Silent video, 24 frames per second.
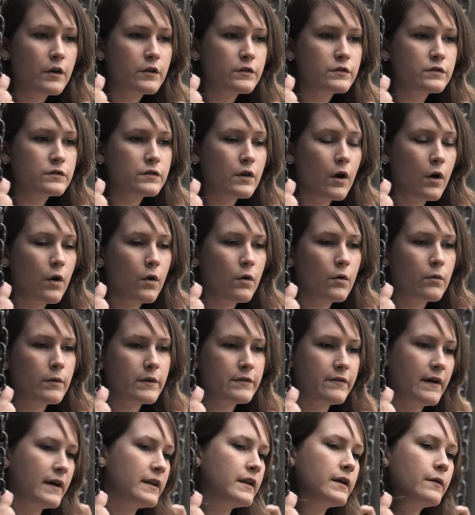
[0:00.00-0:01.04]
So we
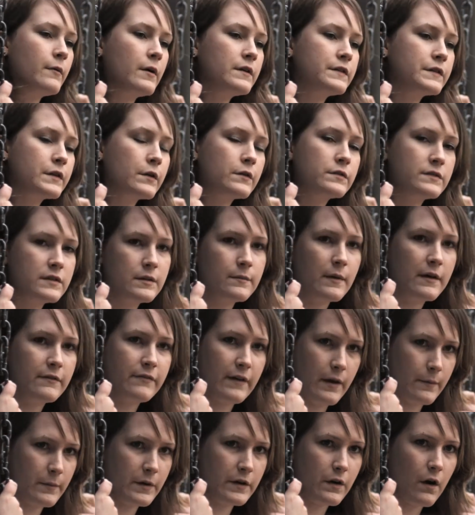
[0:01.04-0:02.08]
finally went to go see my
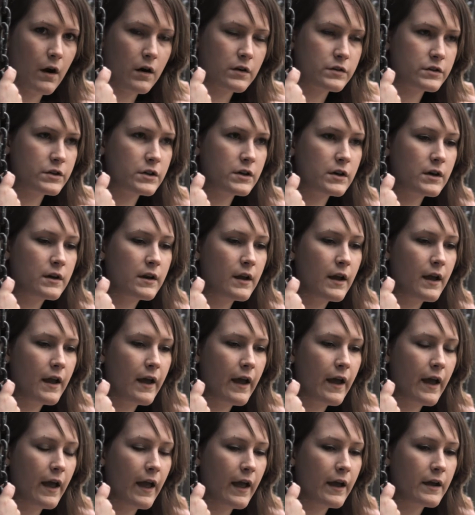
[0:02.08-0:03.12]
family doctor,
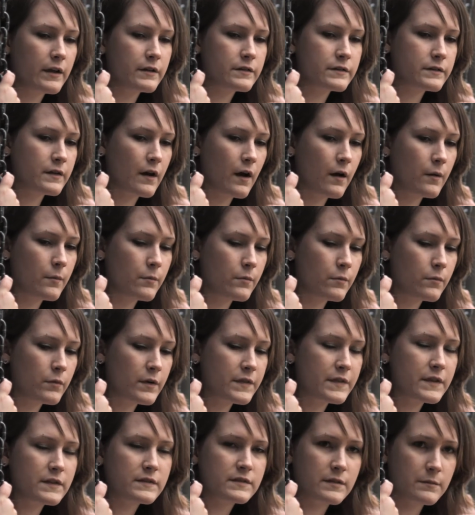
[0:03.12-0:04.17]
and
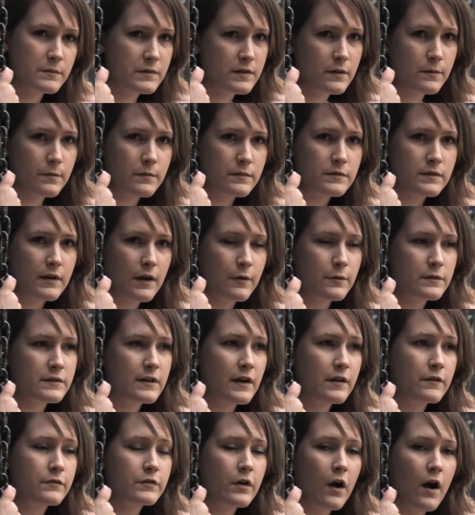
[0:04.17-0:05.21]
with the symptoms I was
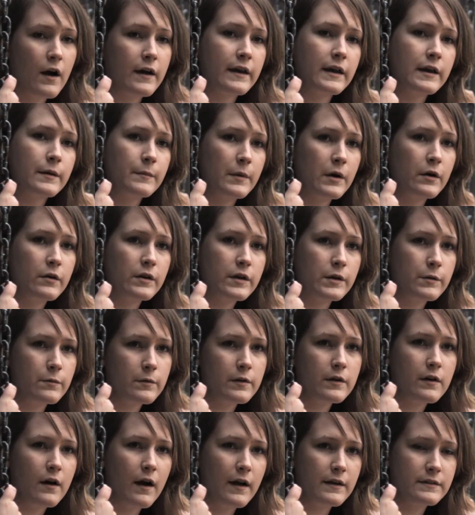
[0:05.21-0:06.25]
kind of talking about, he
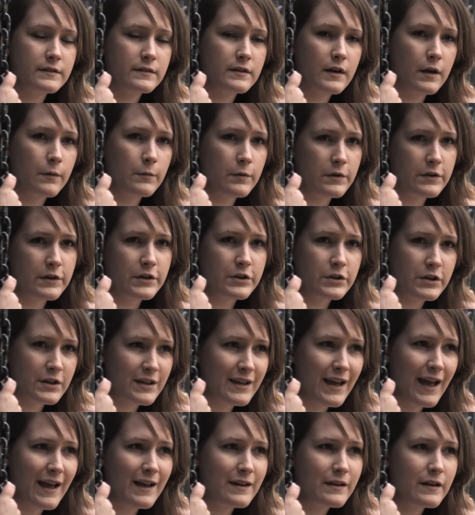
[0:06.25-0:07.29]
realized that I really should
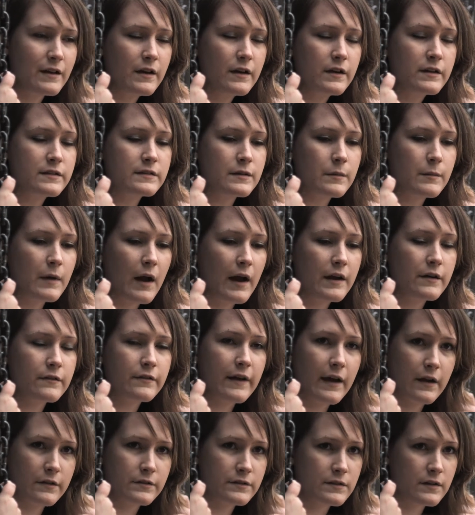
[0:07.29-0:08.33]
get some kind of
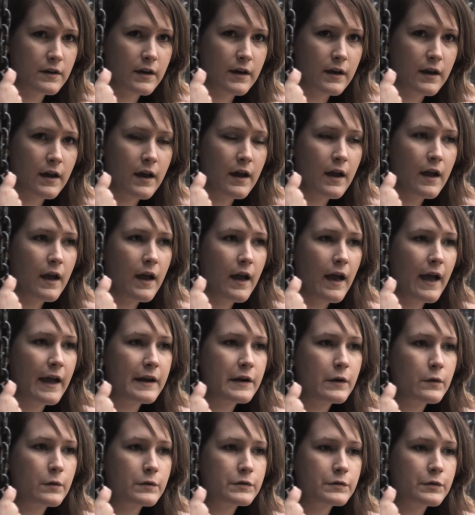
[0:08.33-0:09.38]
counseling, and
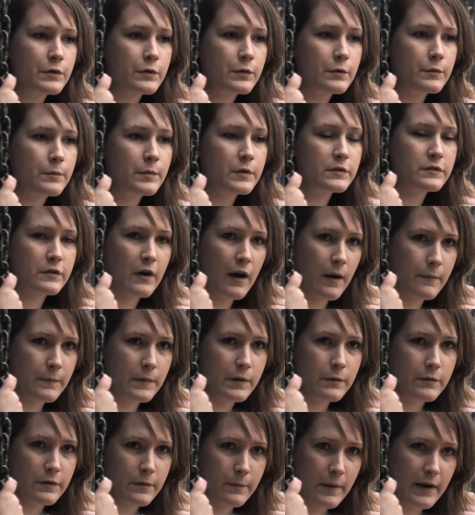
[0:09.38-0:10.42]
he also prescribed
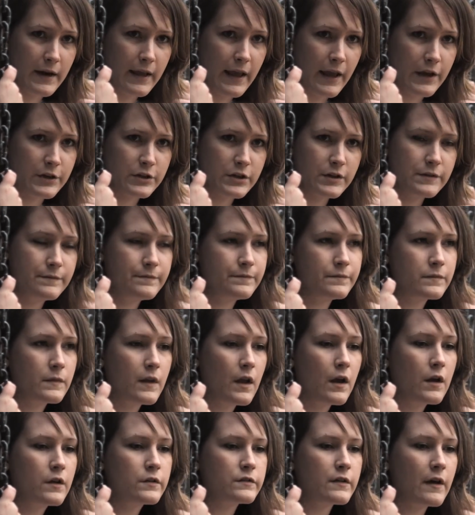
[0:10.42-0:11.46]
me with a medication.
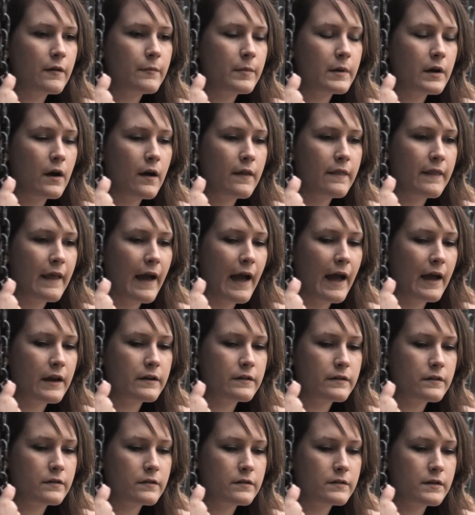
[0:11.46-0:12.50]
So I've been on
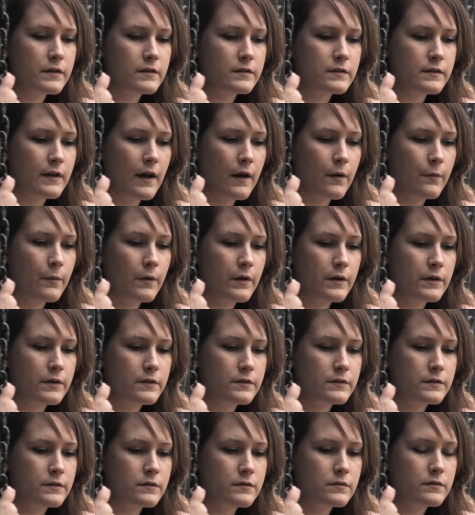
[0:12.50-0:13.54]
that since I
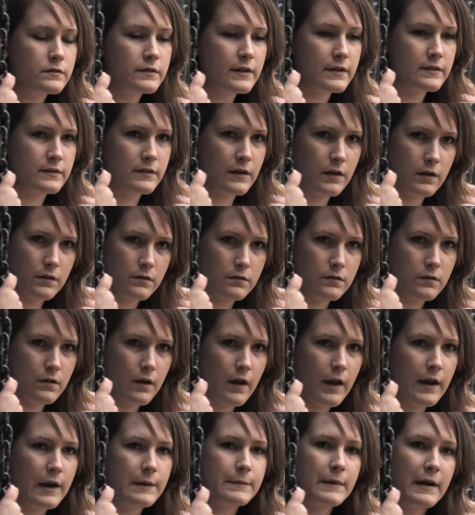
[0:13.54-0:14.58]
was 16
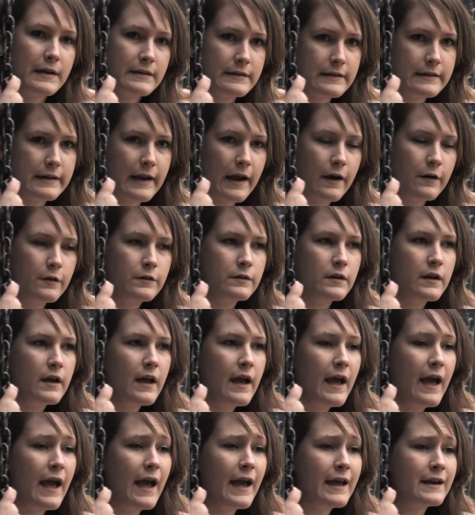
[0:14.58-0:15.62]
and I'm 19 now,
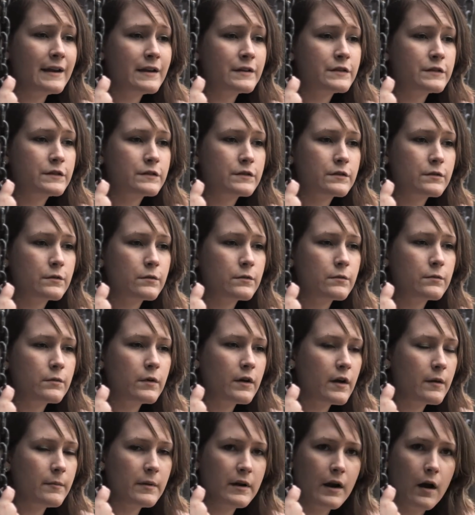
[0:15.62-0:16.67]
and it's
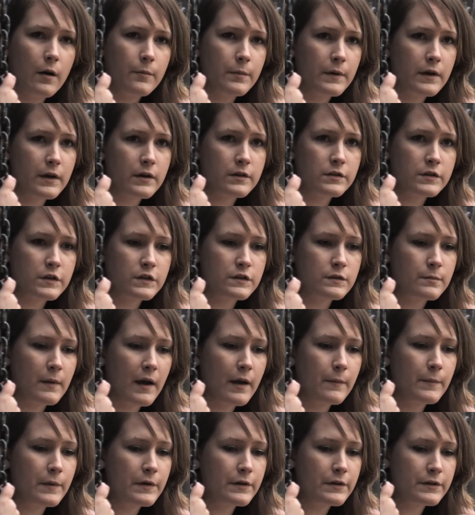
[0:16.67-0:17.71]
really been helping just my
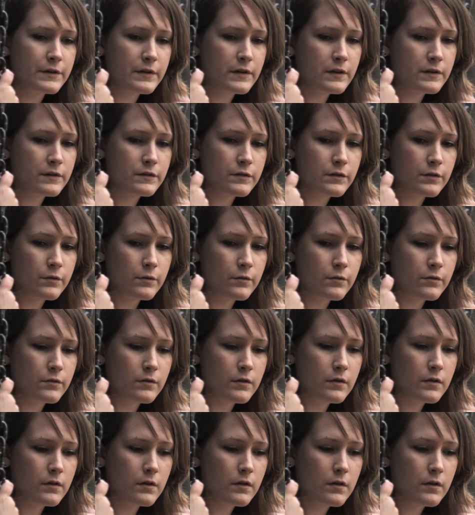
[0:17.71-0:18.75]
ability to